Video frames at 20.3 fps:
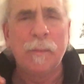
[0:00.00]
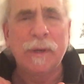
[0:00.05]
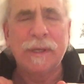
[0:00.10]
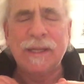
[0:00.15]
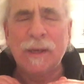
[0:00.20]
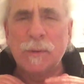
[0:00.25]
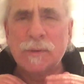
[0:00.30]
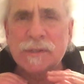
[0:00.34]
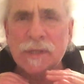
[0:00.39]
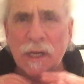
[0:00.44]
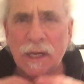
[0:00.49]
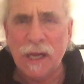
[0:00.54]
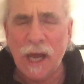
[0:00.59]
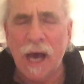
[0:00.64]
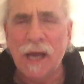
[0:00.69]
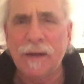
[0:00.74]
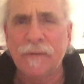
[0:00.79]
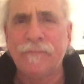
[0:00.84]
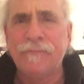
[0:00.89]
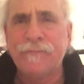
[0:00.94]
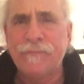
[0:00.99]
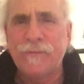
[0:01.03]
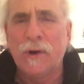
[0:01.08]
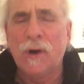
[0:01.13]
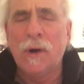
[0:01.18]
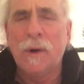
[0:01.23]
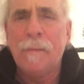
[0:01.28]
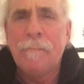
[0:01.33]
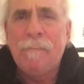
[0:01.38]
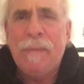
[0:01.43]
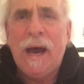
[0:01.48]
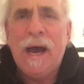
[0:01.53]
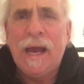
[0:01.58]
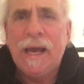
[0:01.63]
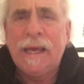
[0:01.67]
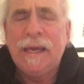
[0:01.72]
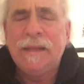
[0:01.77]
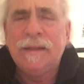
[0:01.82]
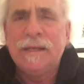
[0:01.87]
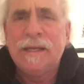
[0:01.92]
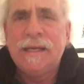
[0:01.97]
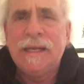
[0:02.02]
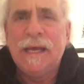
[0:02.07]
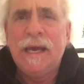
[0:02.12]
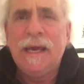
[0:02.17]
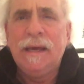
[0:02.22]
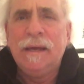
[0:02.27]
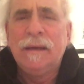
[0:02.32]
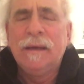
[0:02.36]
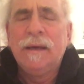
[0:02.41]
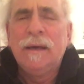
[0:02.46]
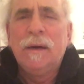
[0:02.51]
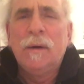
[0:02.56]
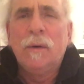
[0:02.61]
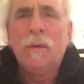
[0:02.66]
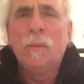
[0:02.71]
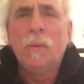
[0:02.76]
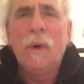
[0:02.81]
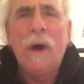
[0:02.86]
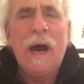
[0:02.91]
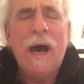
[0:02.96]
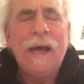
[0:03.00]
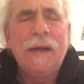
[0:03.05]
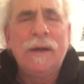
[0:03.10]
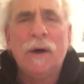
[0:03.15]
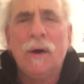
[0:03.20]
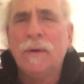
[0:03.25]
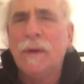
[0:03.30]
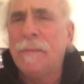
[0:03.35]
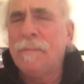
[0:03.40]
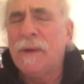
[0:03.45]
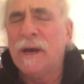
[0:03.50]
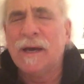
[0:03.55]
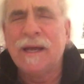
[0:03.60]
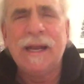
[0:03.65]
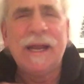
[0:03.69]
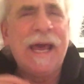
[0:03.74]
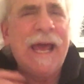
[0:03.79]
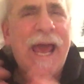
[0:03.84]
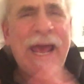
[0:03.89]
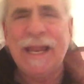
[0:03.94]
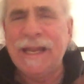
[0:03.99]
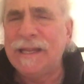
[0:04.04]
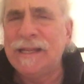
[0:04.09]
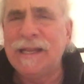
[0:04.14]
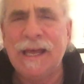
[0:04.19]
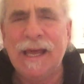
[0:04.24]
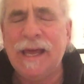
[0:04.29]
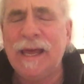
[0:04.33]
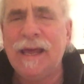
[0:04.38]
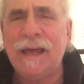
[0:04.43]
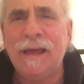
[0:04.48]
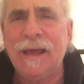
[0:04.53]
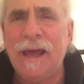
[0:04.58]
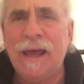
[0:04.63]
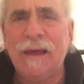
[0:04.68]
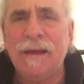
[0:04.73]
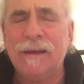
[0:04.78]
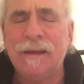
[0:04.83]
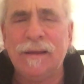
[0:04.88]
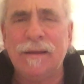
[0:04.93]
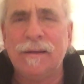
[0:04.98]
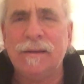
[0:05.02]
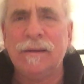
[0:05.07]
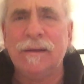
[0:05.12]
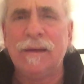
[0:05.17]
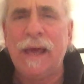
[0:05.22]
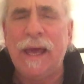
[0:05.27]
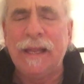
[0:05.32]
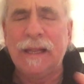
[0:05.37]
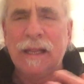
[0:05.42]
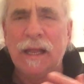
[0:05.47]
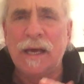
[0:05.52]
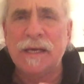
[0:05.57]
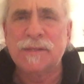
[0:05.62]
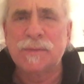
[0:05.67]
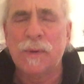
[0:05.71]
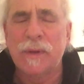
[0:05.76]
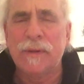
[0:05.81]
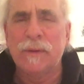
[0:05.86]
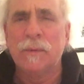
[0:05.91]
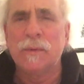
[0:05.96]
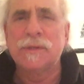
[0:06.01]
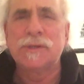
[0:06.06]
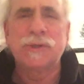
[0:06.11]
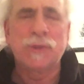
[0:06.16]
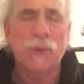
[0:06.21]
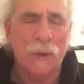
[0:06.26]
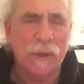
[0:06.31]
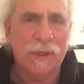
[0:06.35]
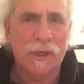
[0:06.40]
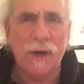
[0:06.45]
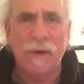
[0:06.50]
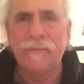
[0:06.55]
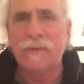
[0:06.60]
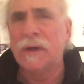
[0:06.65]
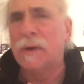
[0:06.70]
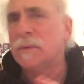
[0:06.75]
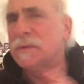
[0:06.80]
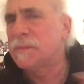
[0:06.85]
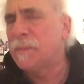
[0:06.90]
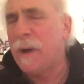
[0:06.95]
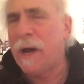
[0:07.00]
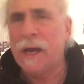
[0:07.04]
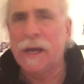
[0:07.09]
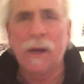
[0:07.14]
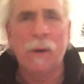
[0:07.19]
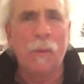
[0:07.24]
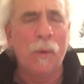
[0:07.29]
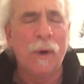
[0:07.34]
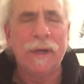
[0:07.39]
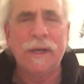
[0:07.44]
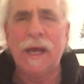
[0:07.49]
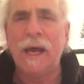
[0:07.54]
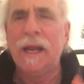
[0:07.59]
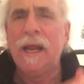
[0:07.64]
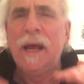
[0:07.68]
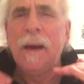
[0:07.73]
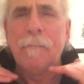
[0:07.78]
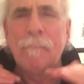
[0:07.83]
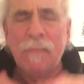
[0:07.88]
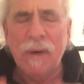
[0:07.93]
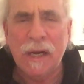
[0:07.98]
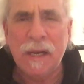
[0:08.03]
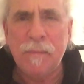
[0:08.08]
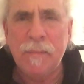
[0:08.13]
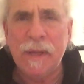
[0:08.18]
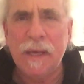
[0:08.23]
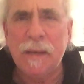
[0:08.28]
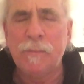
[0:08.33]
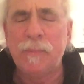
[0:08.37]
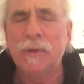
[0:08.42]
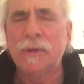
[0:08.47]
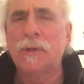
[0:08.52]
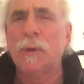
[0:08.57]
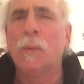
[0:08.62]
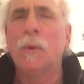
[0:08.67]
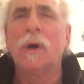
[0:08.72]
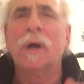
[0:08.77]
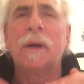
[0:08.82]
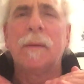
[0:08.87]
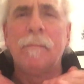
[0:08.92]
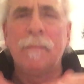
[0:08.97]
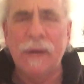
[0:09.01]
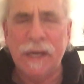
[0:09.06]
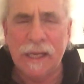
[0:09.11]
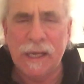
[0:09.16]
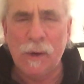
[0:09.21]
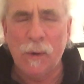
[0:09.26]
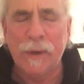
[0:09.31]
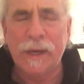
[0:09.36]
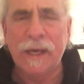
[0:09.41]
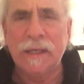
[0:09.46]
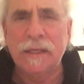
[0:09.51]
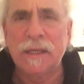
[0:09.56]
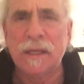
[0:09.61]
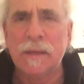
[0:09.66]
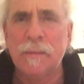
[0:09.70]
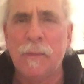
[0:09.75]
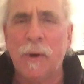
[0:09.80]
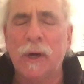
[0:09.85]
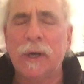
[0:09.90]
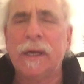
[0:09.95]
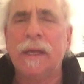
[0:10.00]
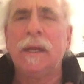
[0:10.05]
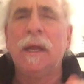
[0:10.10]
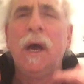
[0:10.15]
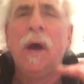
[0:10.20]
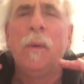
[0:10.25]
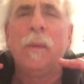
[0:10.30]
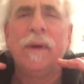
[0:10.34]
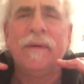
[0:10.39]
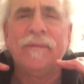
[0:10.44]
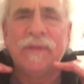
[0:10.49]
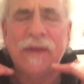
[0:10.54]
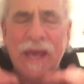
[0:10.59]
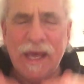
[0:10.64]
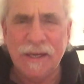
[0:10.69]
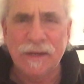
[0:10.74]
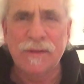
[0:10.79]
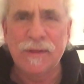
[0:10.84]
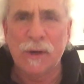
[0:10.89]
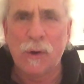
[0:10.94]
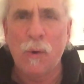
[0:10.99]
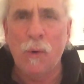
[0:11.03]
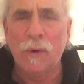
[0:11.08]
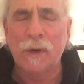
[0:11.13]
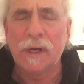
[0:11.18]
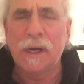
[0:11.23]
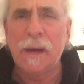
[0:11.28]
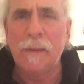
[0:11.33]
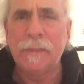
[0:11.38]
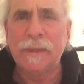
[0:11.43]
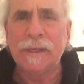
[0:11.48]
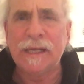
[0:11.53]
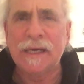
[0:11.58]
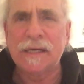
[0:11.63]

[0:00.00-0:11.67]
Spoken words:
But there was a lot of firm buying in the day. I'm not going to analyze whether it was short covering, it was buying or whatnot. Money being put to work, money going into the market. We have the end of the quarter coming